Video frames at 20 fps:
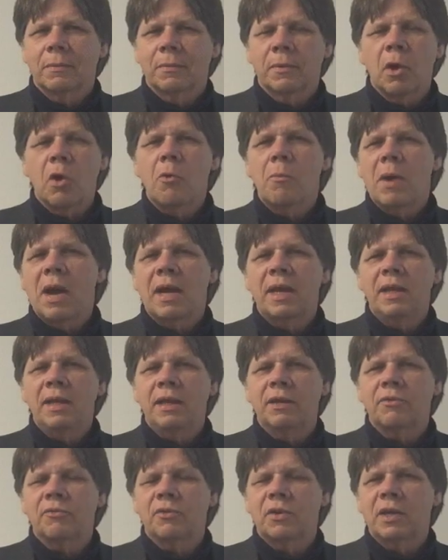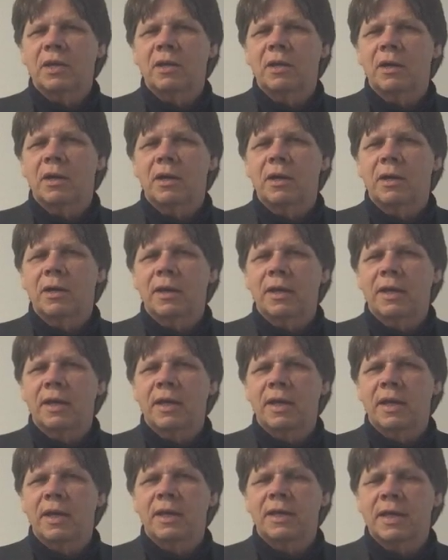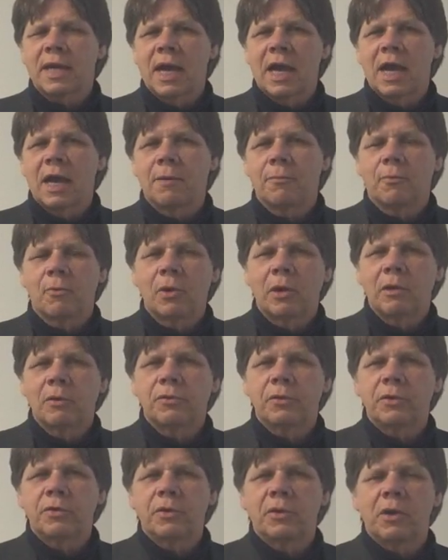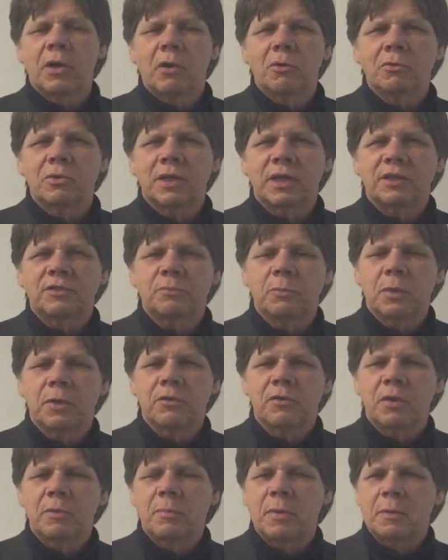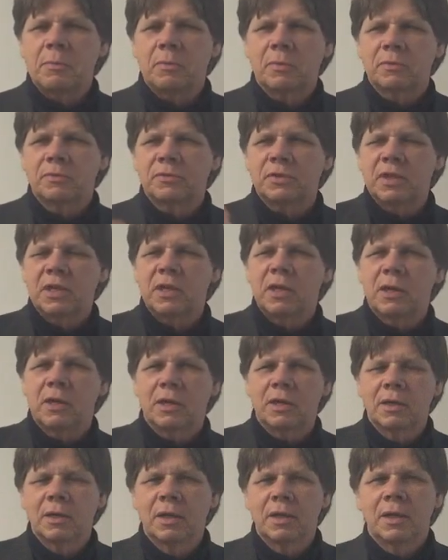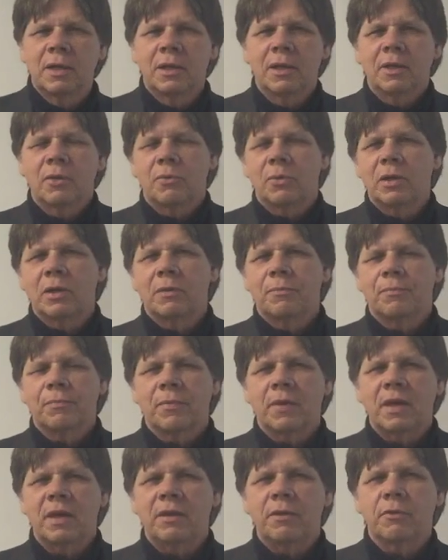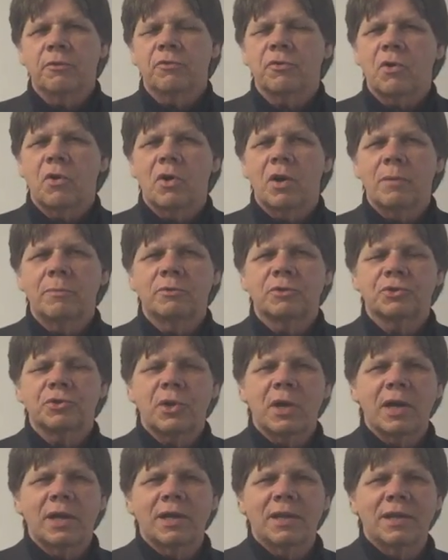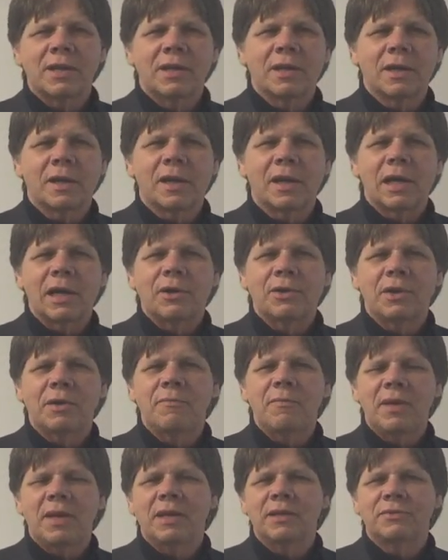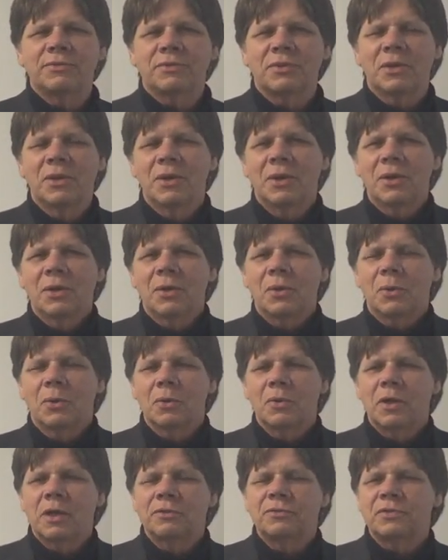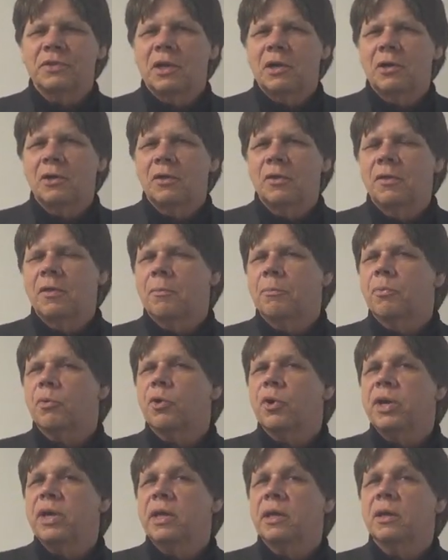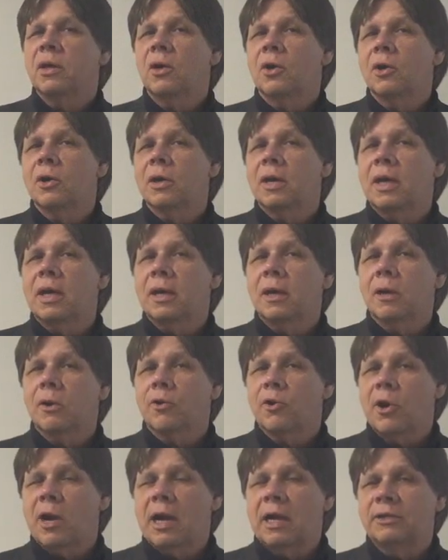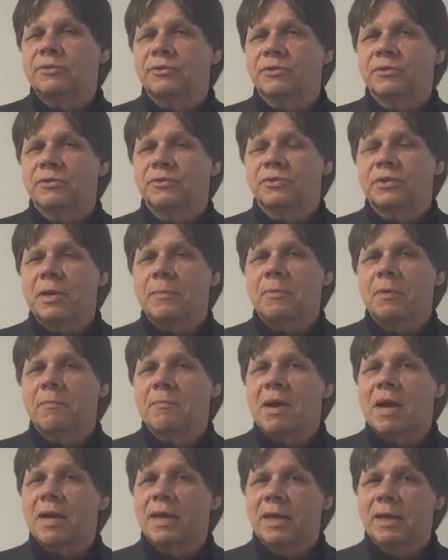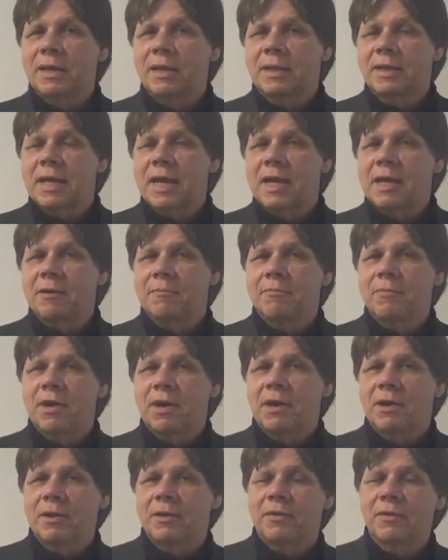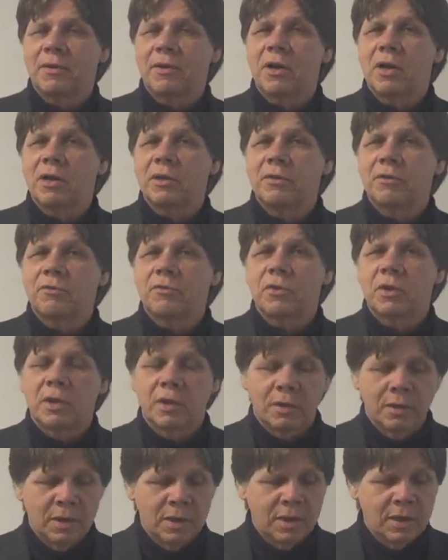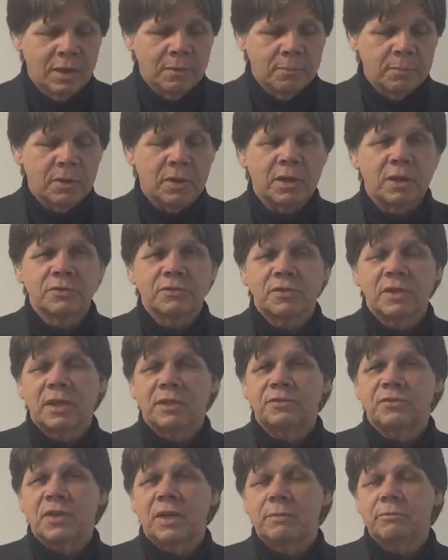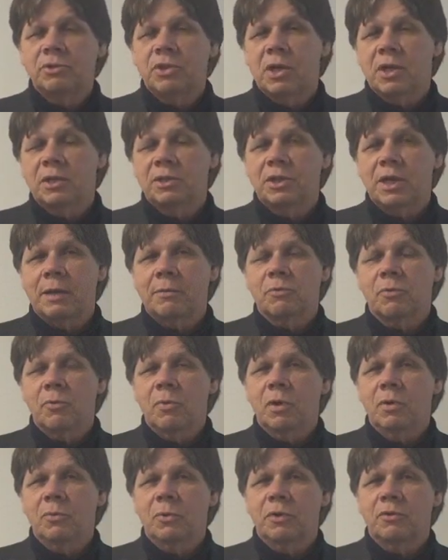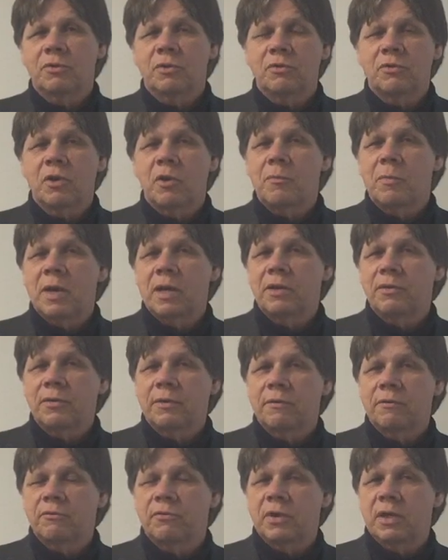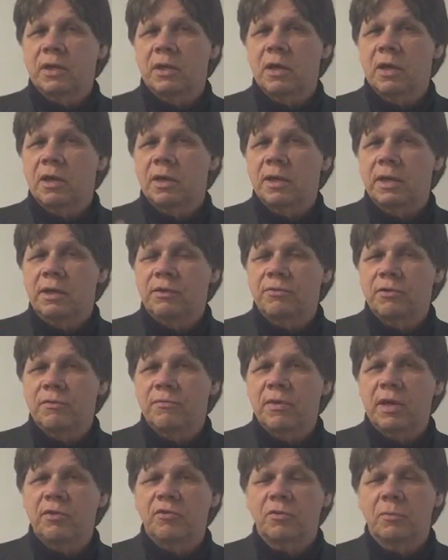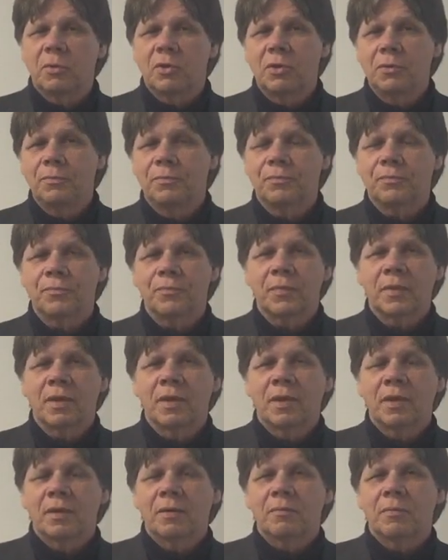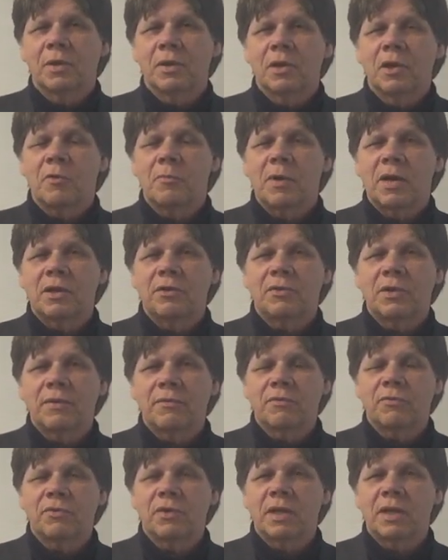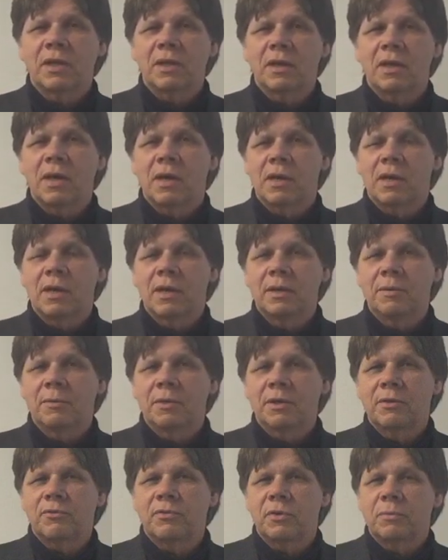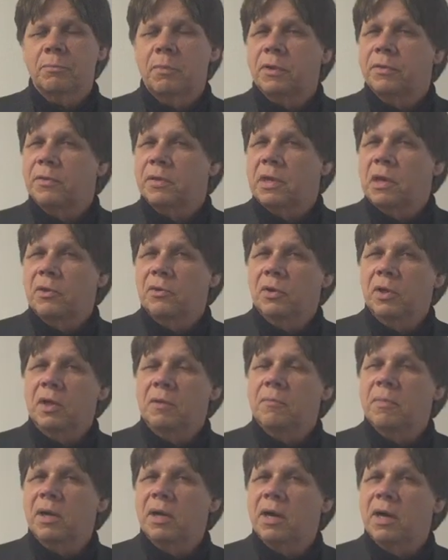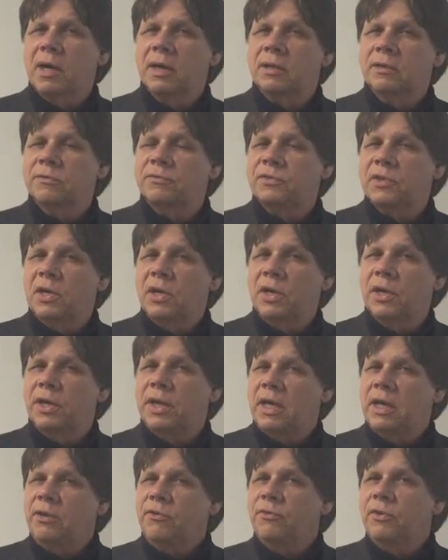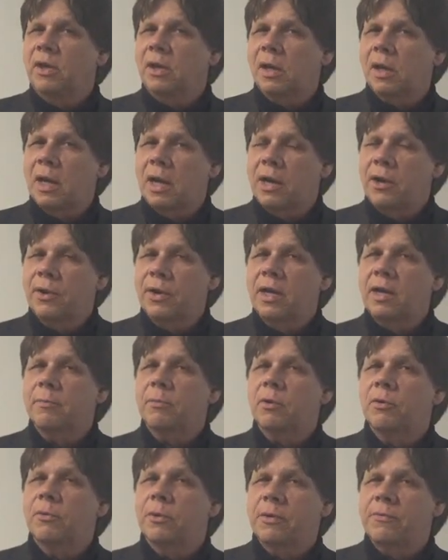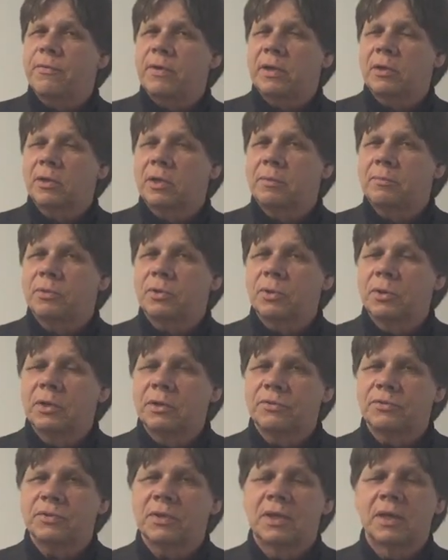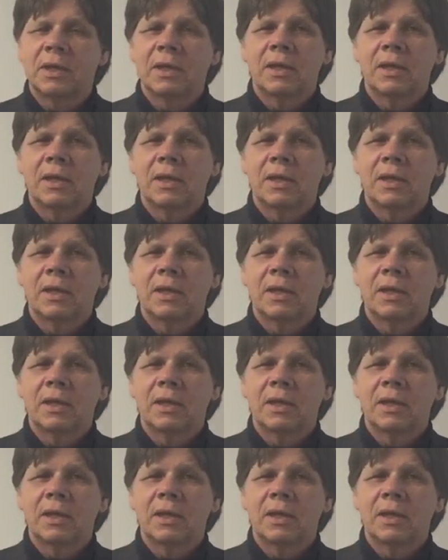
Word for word: Nobody has seen God at any time. All through the Old Testament, we see people see God. Well, they either saw him shrouded in a cloudy mist or they saw the pre incarnate Christ stepping back into time there, the God the Son. Because in that same John chapter 1 where it says nobody's ever seen God, he's invisible, but nobody's ever seen God. and it said, but the only begotten Son, he's declared him or revealed him to us.